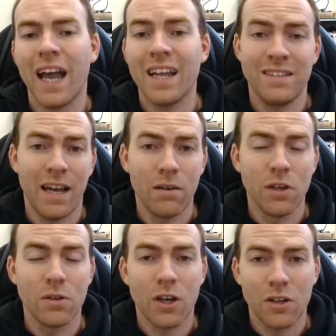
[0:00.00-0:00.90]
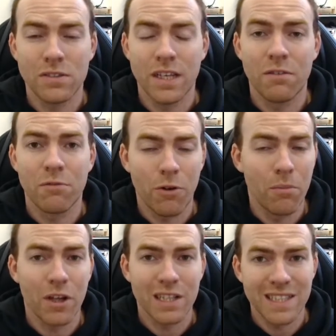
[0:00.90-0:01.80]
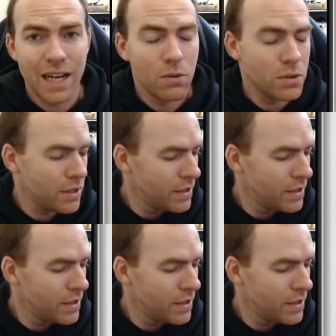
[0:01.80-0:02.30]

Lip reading: and download content from the cloud.